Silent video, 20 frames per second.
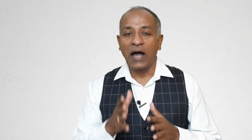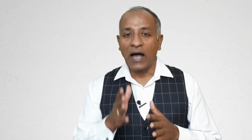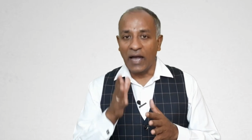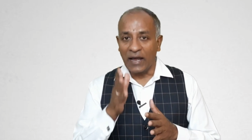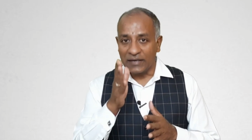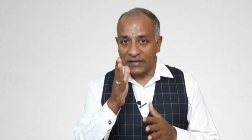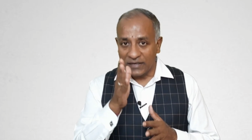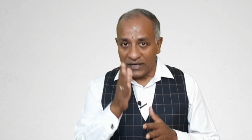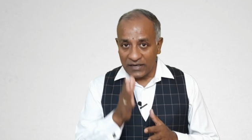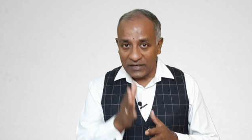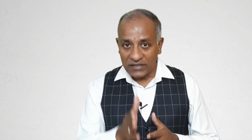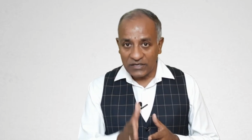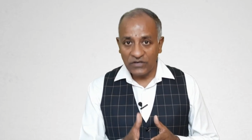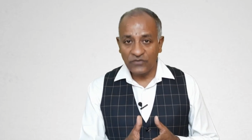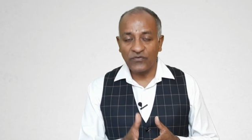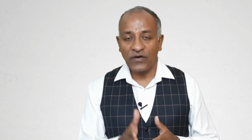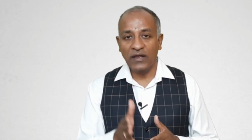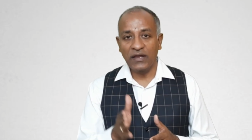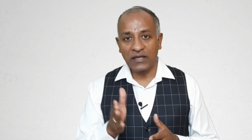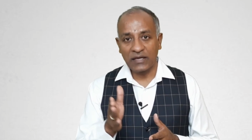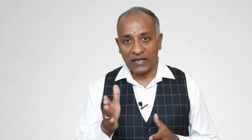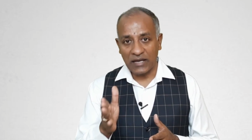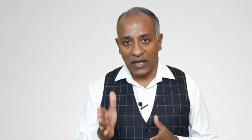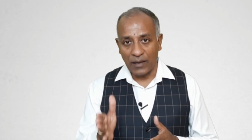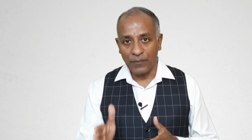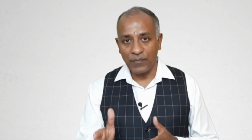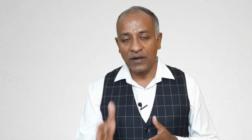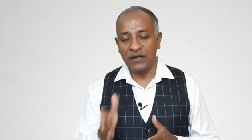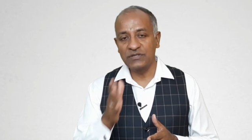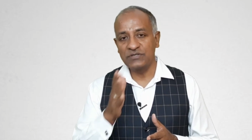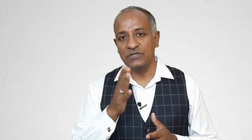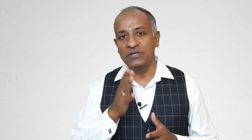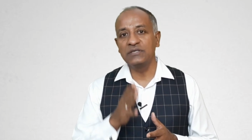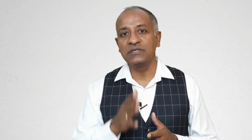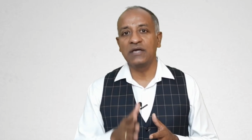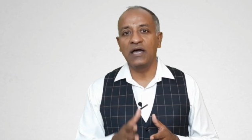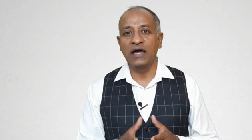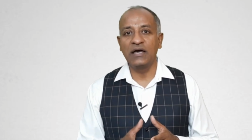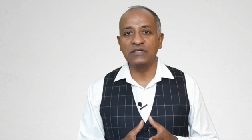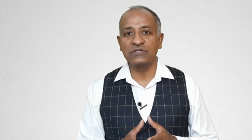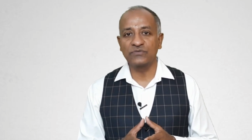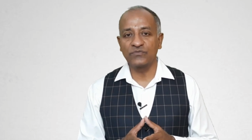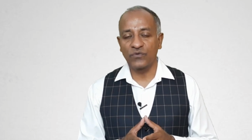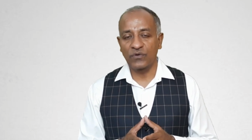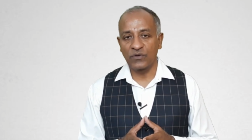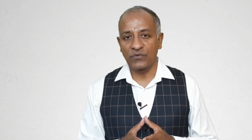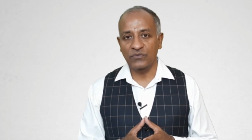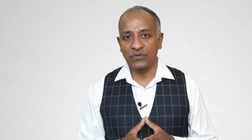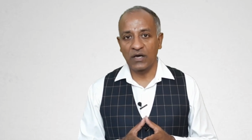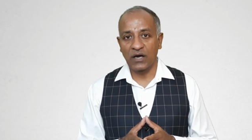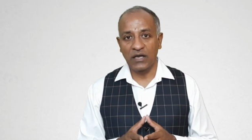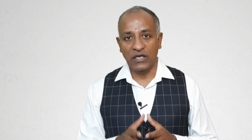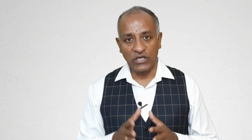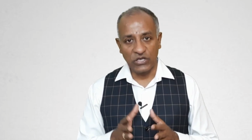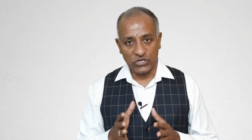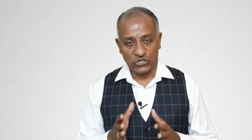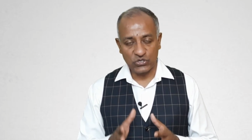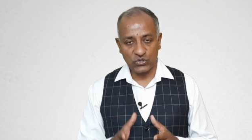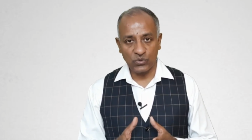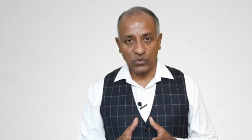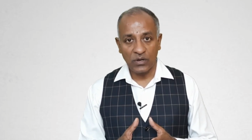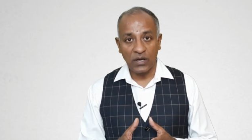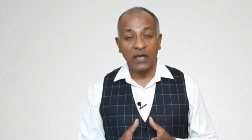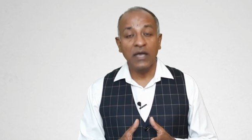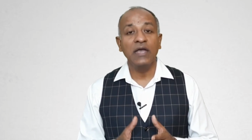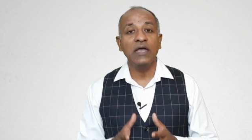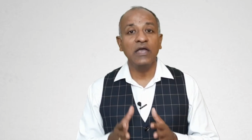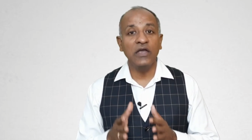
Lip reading: identify climate change as one of the issue.